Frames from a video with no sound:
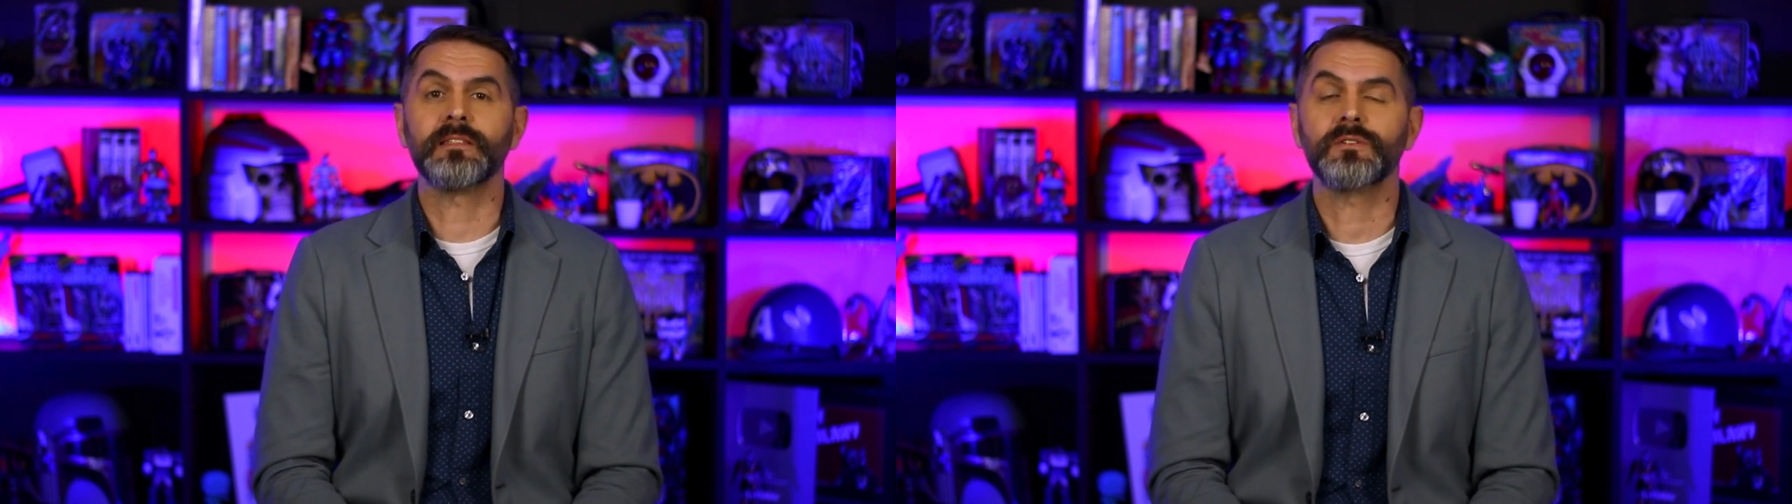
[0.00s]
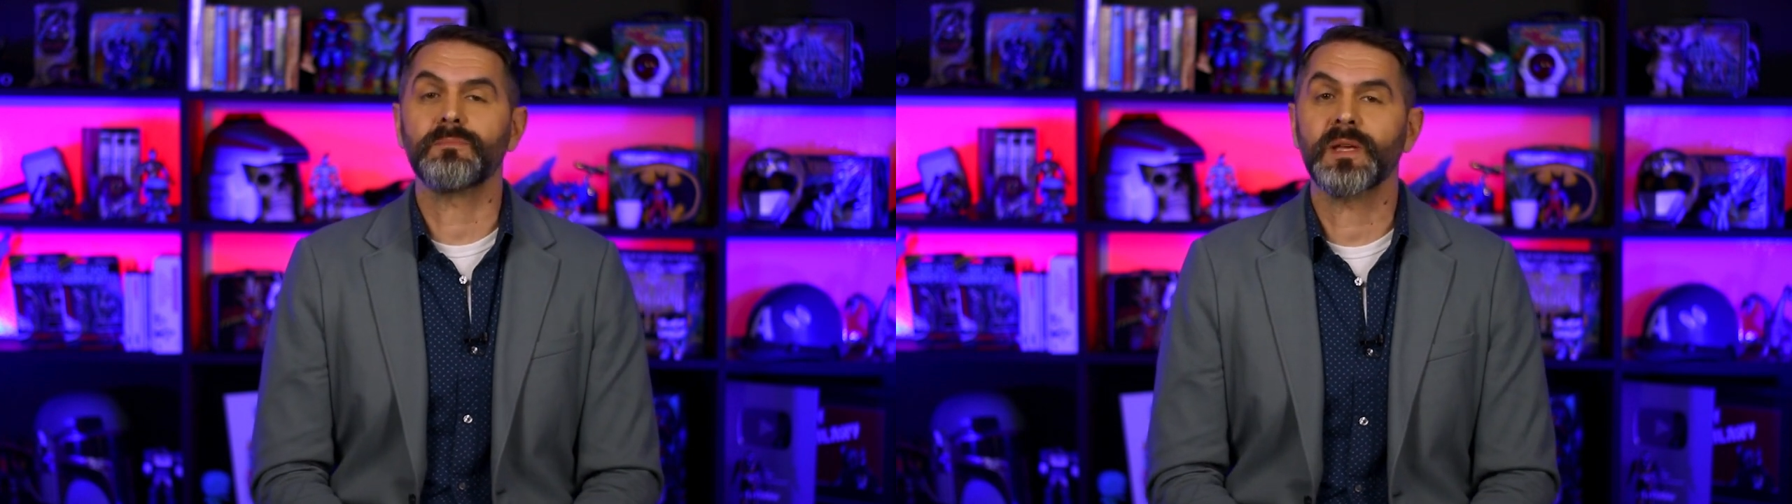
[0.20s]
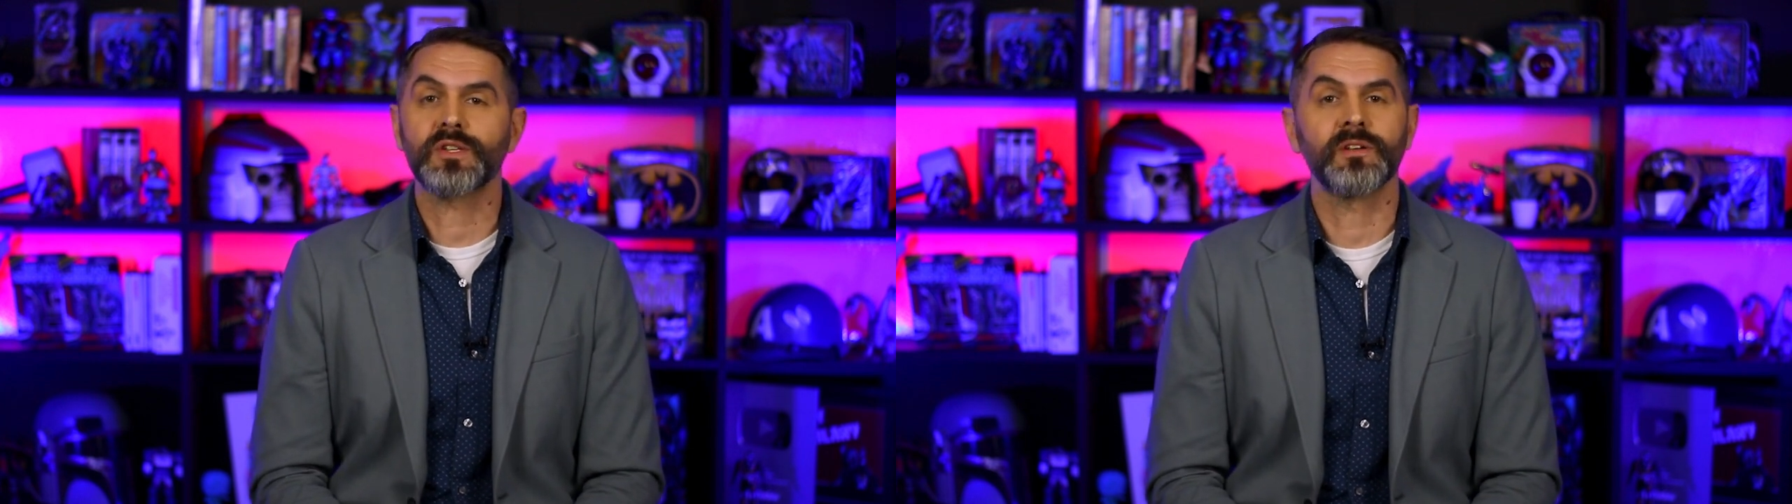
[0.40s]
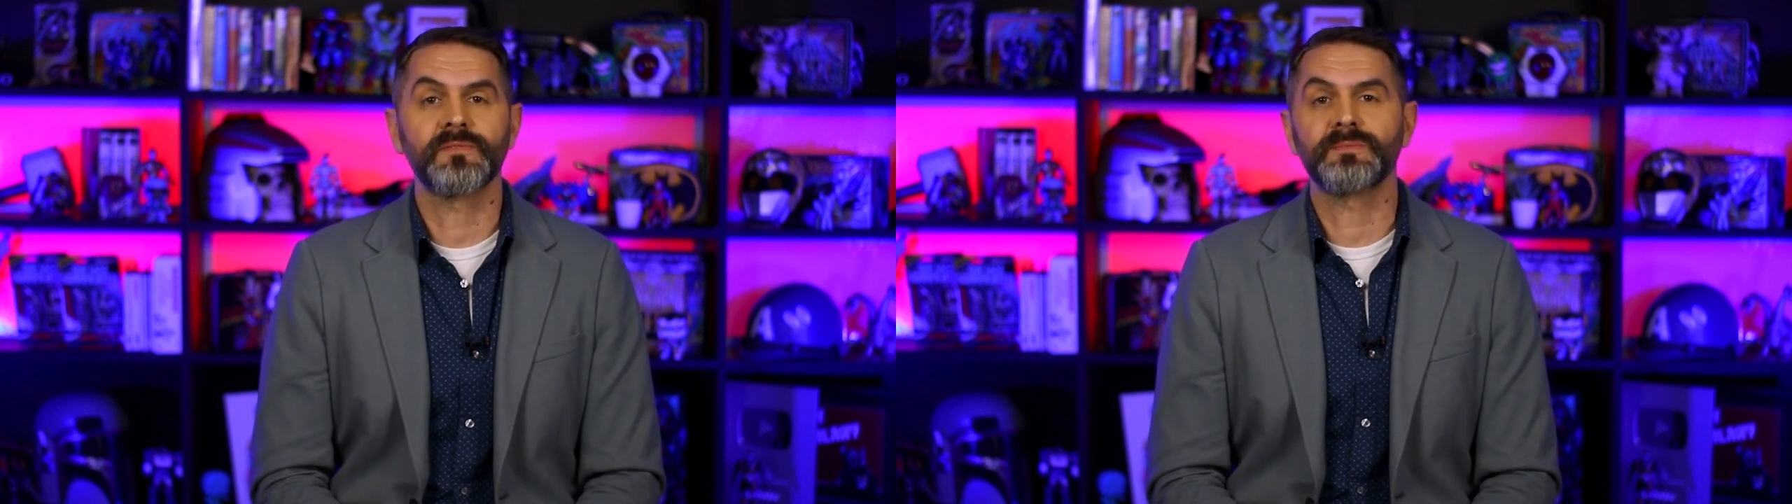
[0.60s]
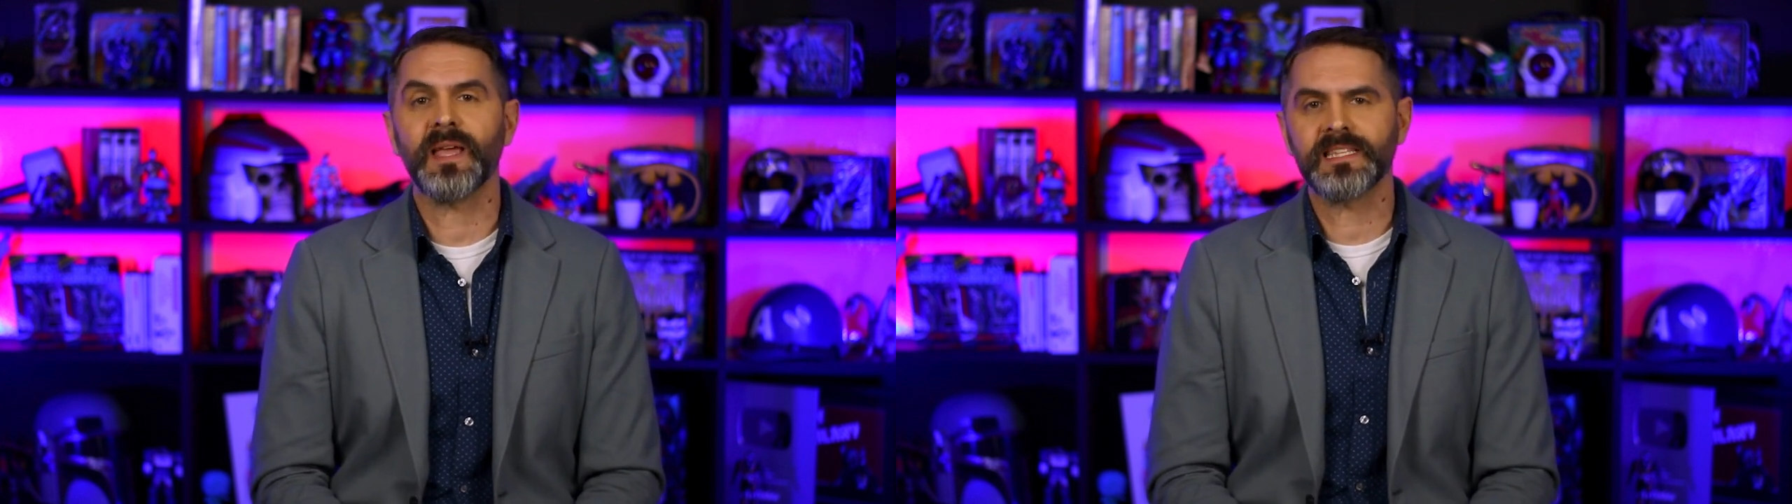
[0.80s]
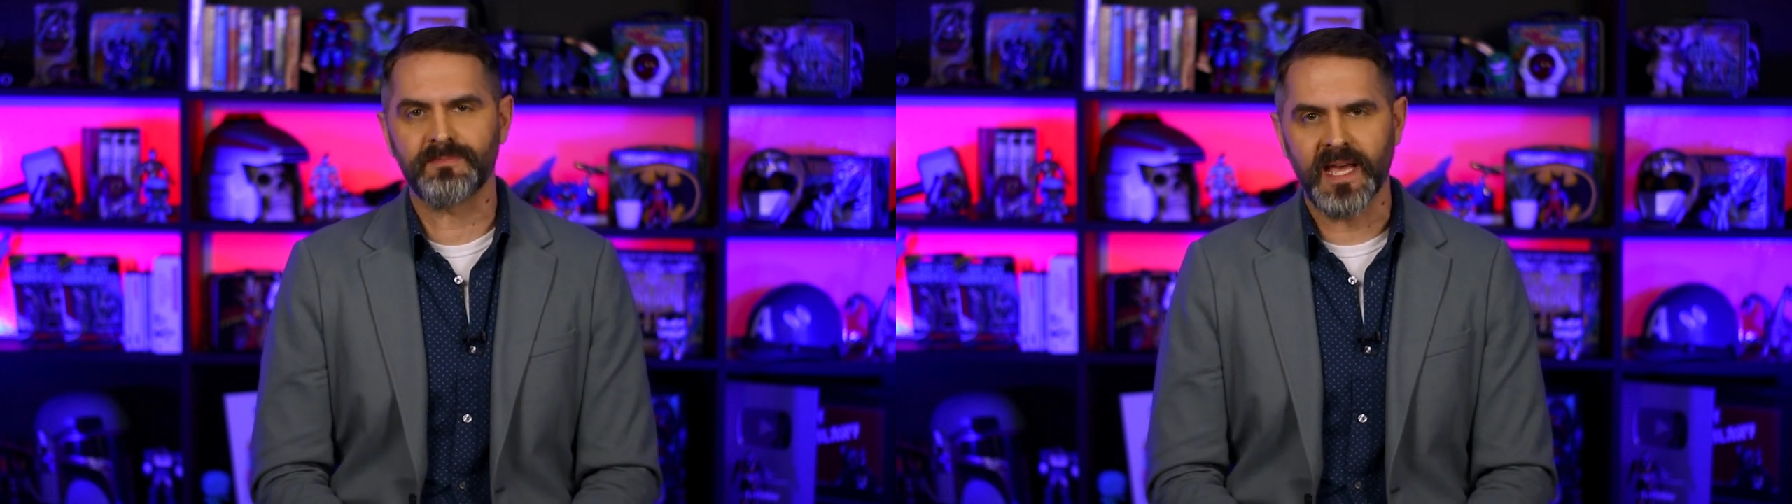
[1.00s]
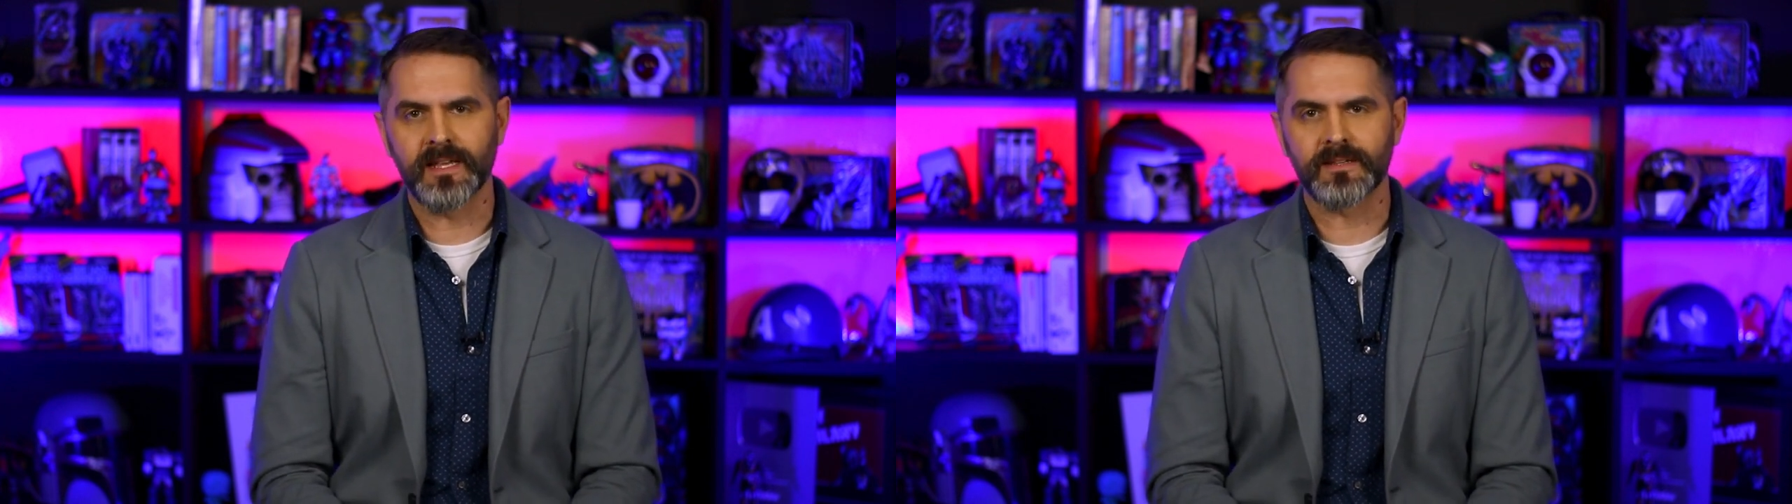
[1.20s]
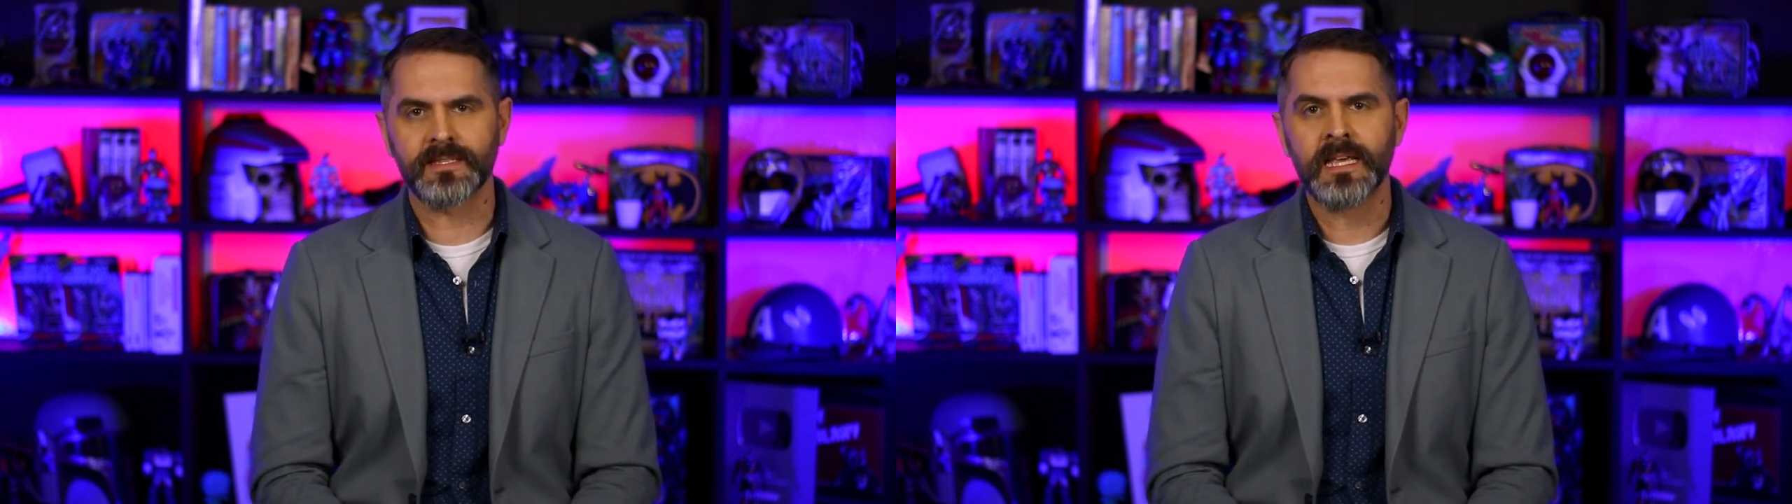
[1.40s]
in their depiction of space
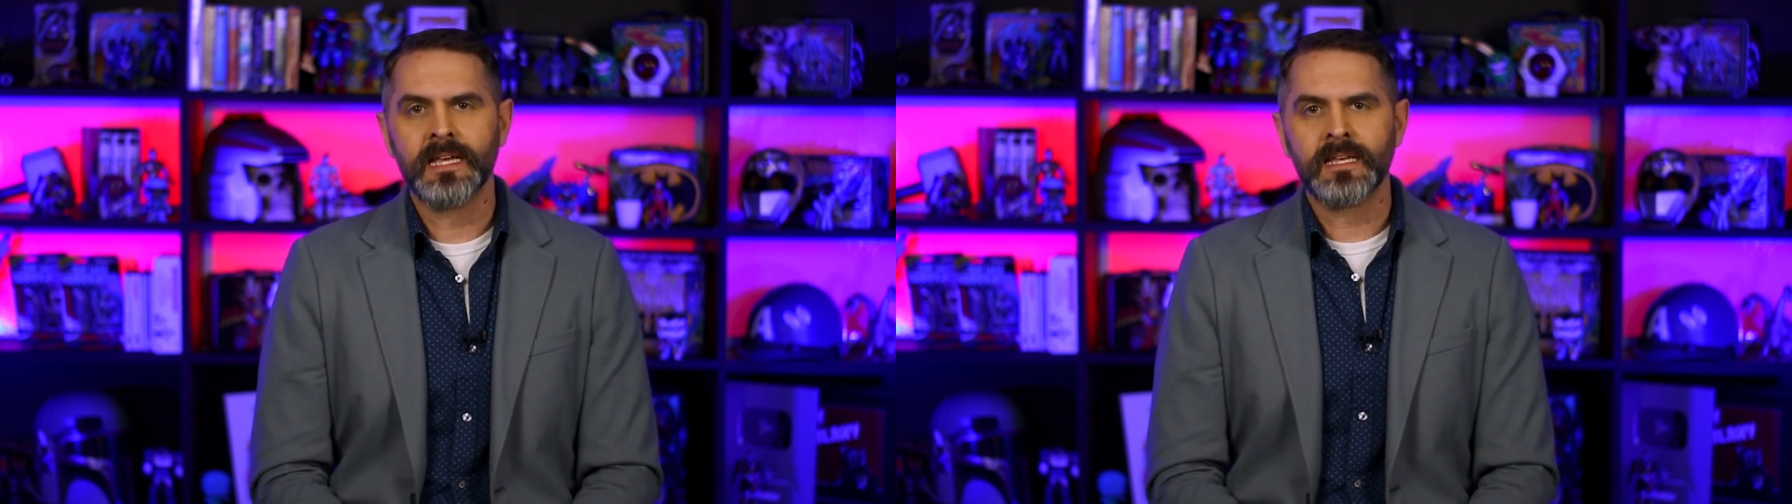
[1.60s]
battles.